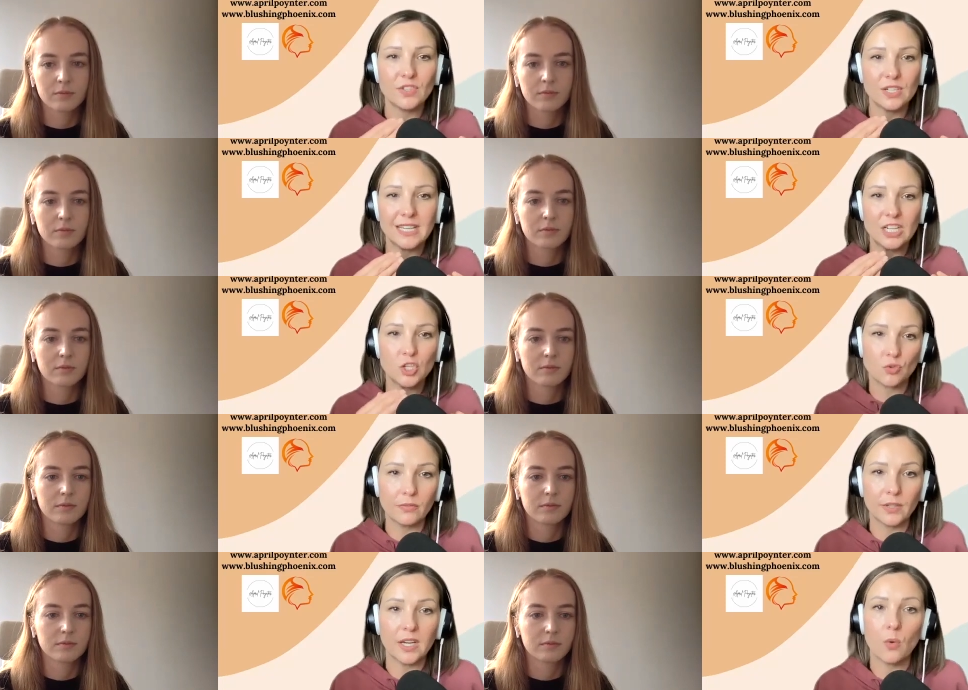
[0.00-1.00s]
Speaker 1: just like
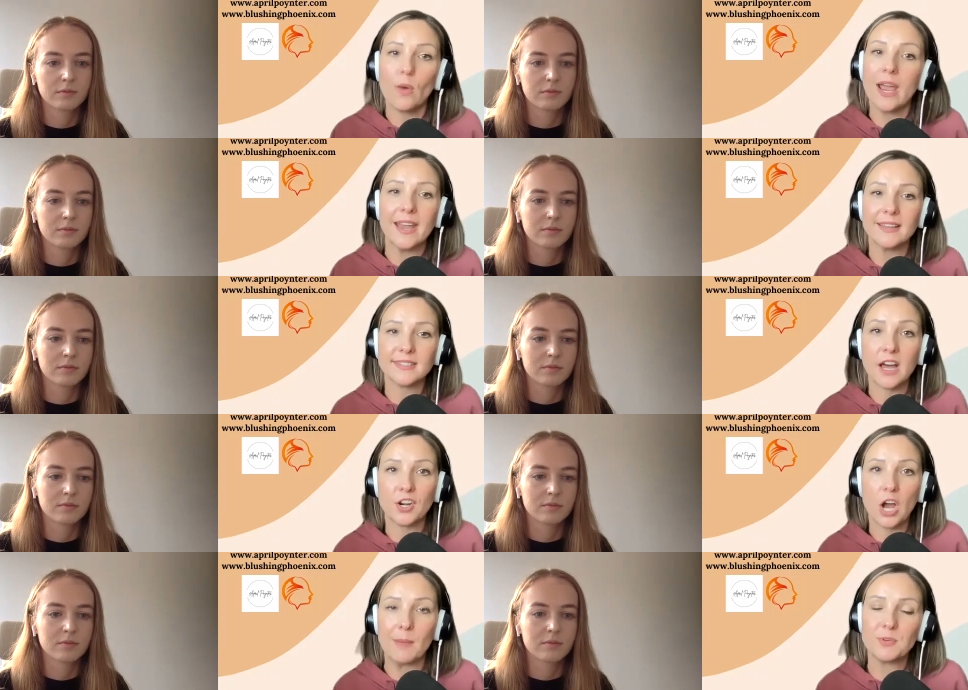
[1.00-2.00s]
shriveling away is not an
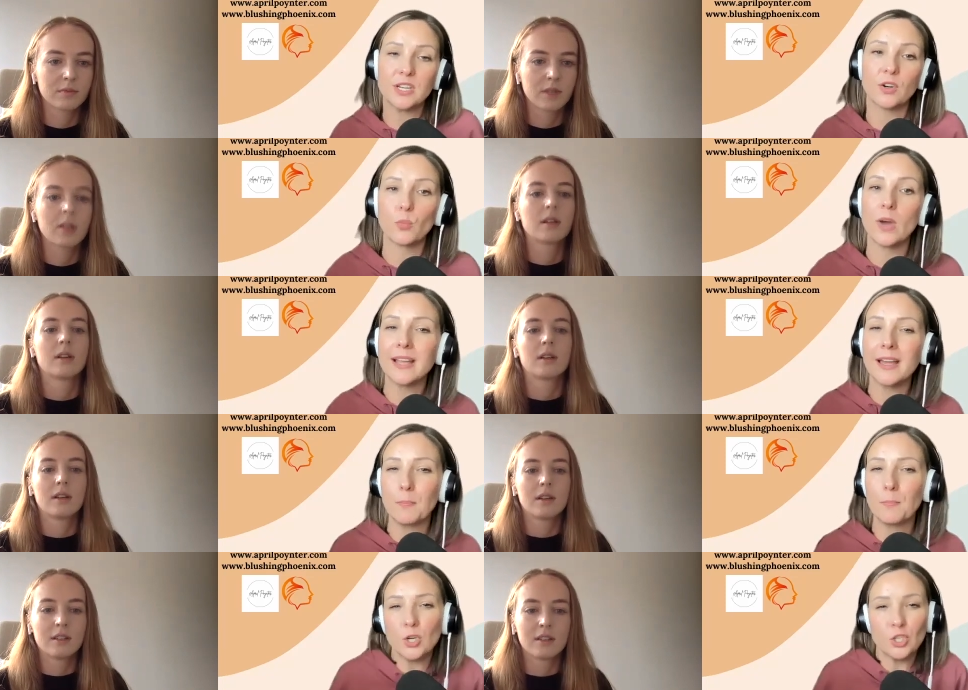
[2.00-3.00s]
option or what kind of
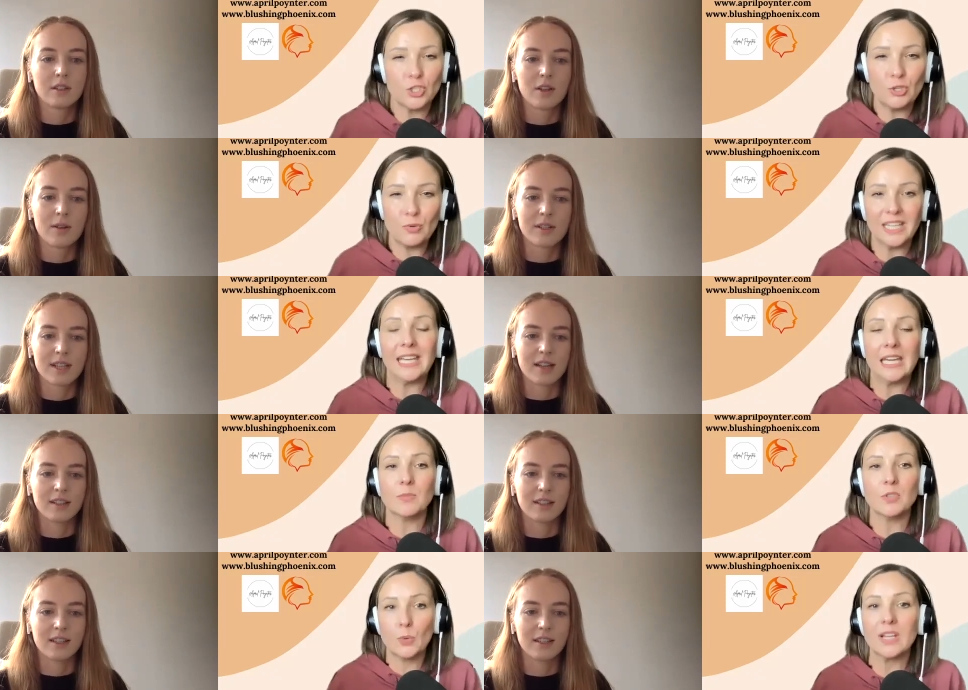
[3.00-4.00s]
pushed you no, to
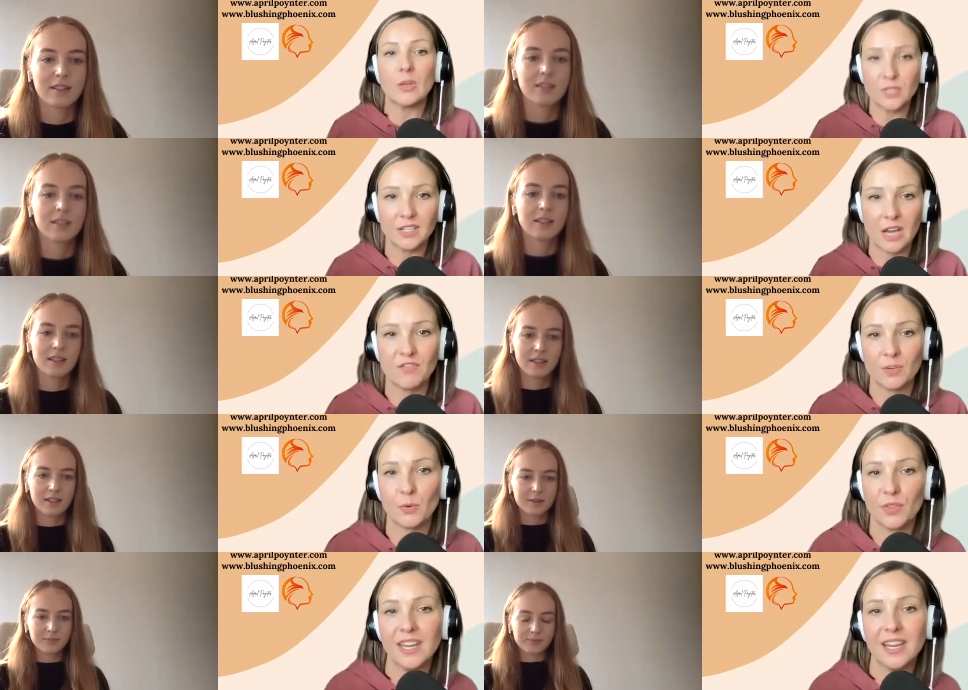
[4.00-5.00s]
exactly. keep doing those uncomfortable
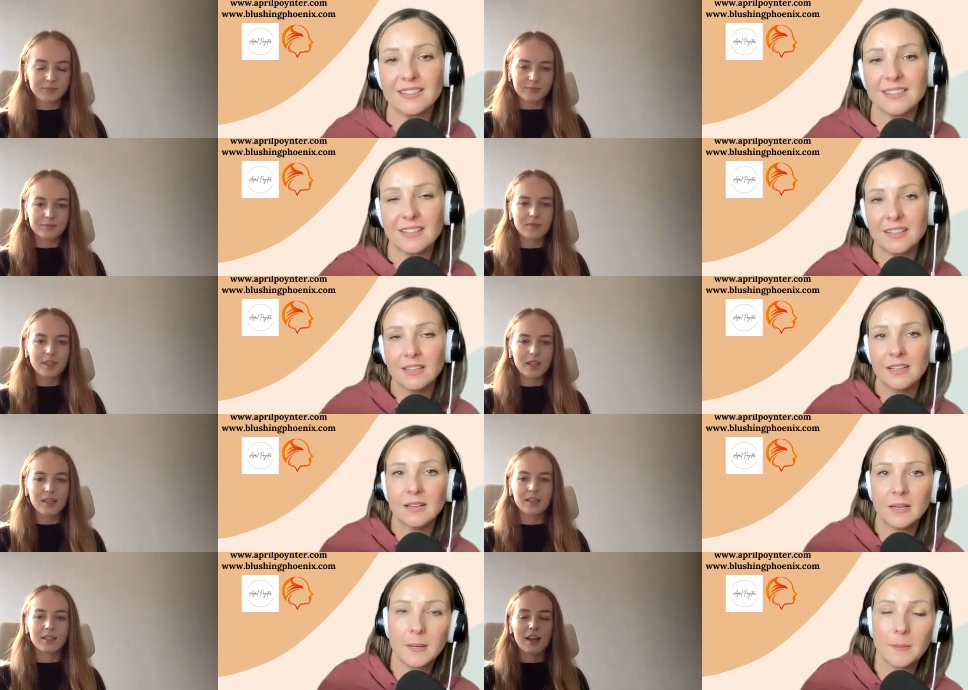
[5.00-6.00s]
things
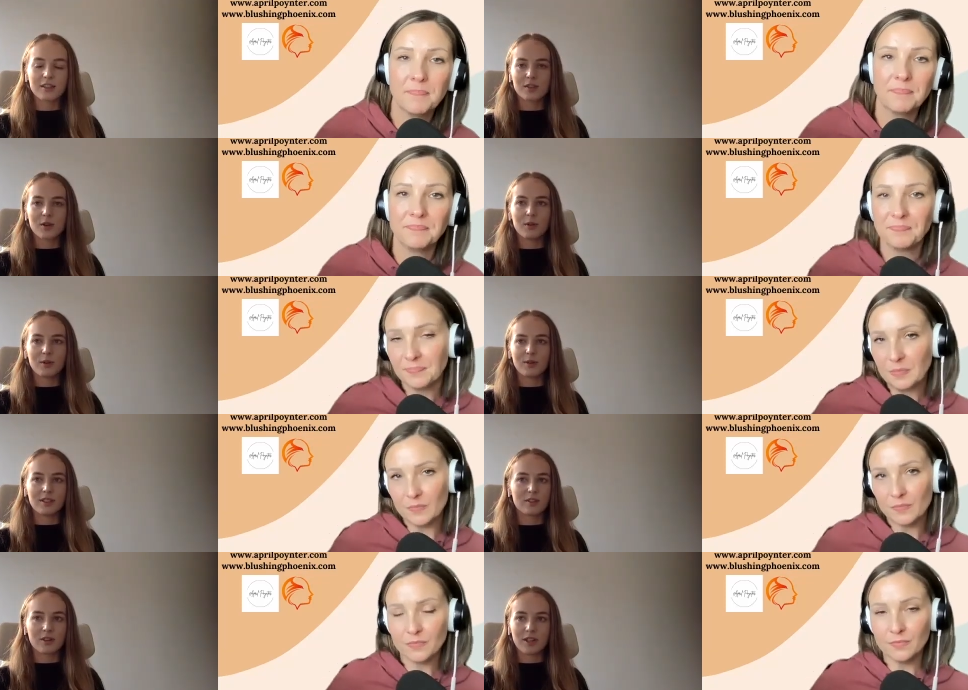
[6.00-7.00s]
Speaker 2: yeah, so
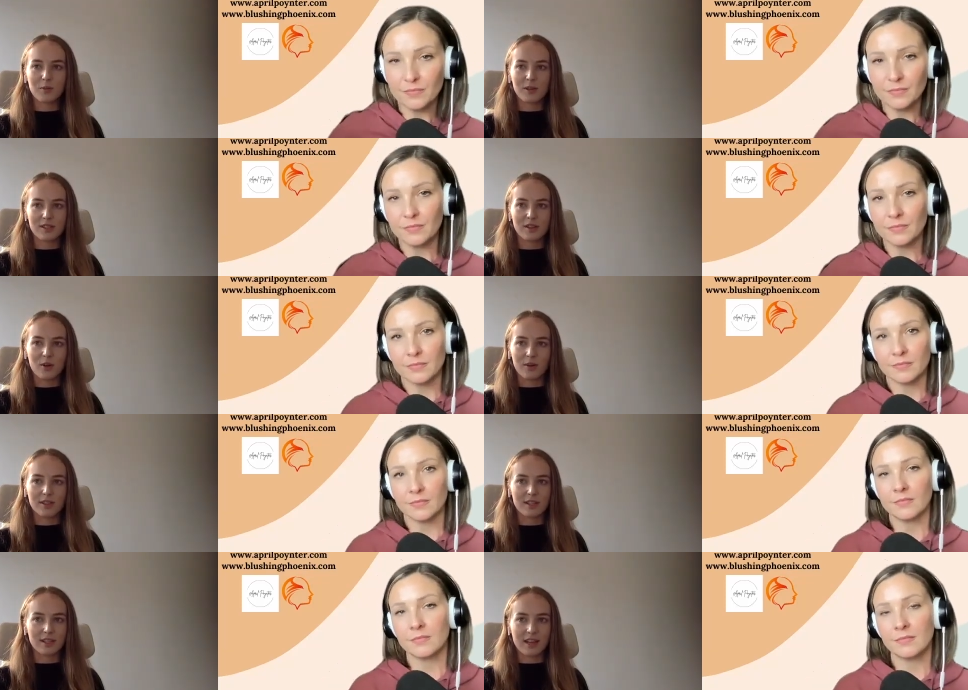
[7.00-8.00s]
it certainly wasn't
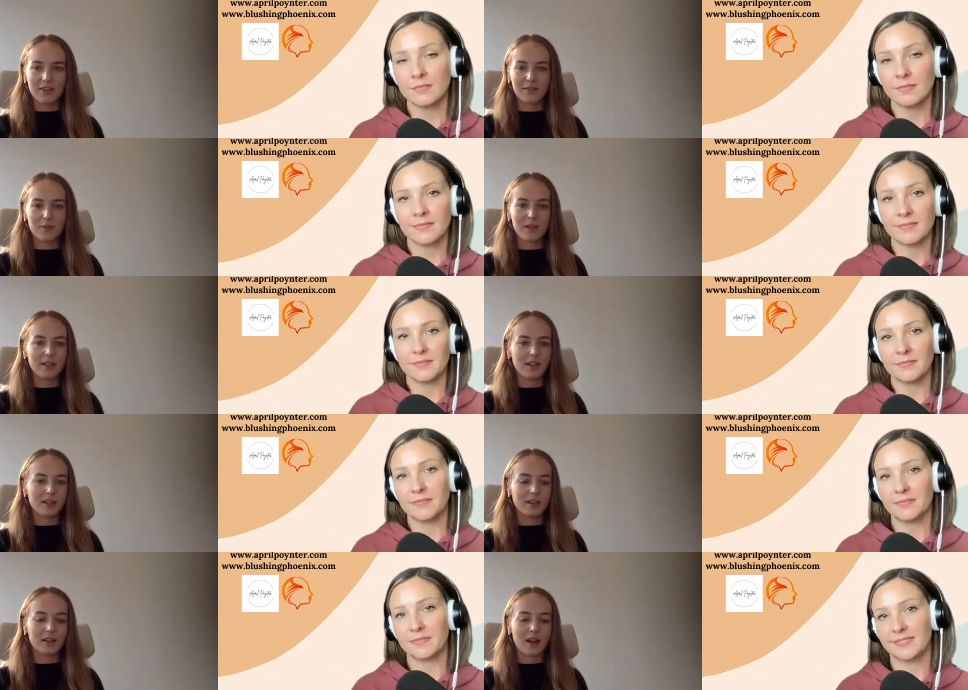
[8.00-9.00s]
always like that for me. Like
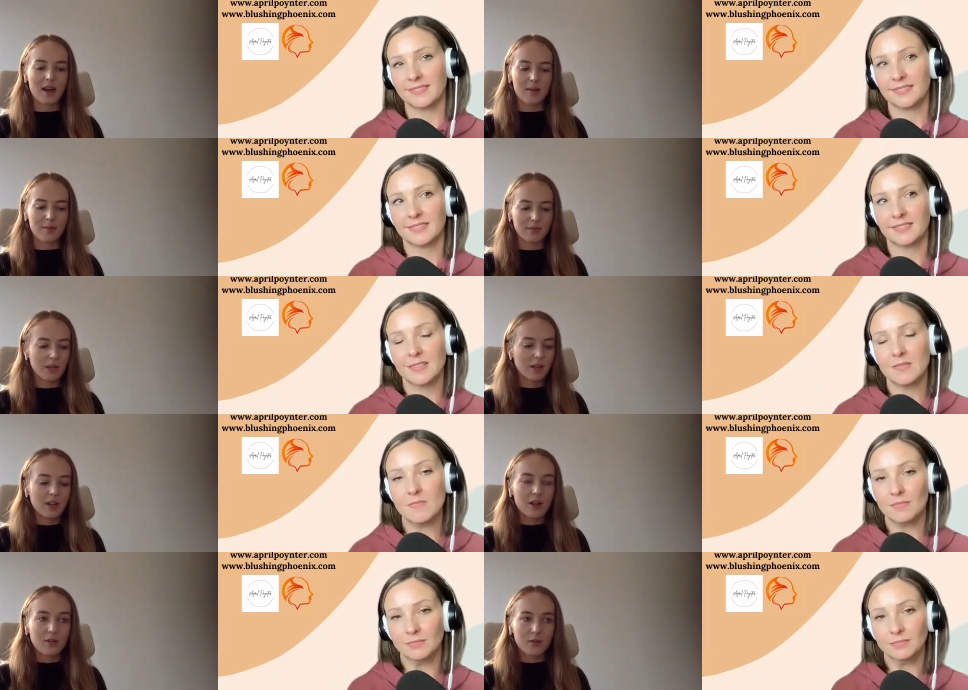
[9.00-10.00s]
um,
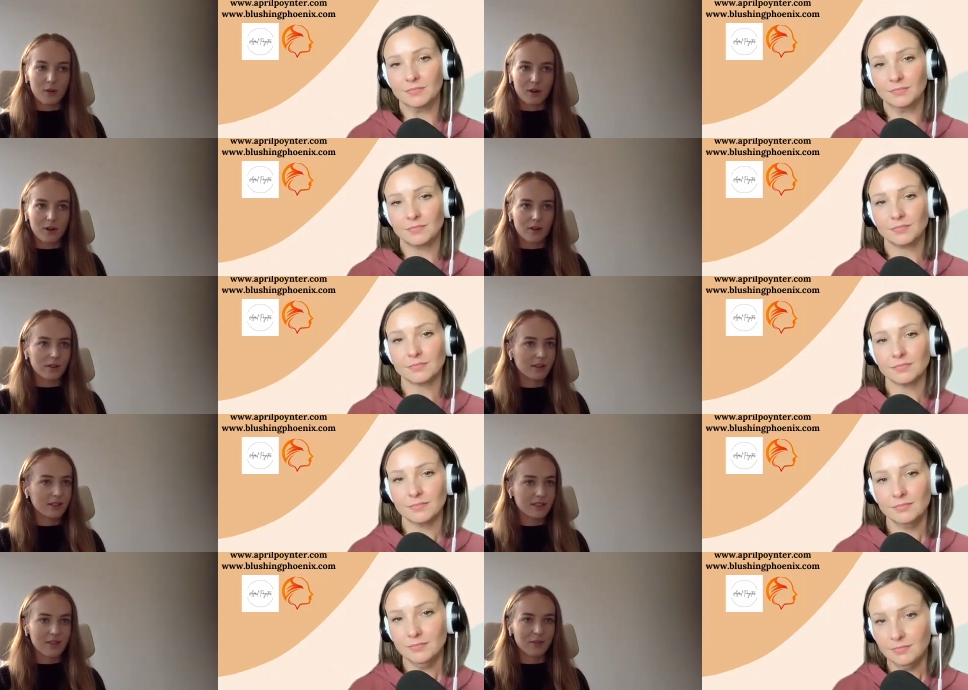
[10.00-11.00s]
for
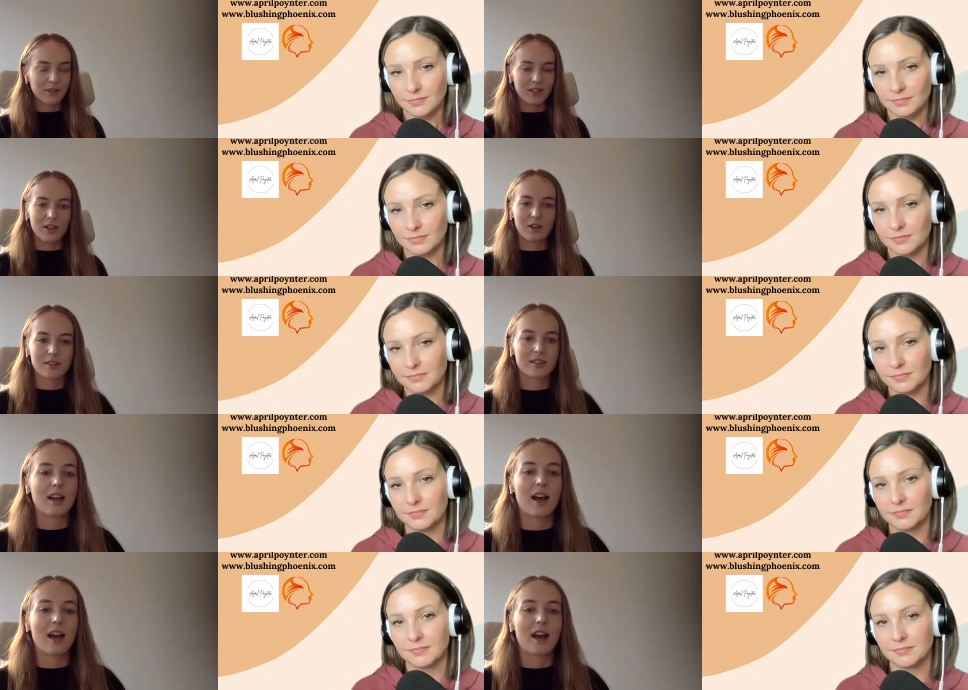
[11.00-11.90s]
several years,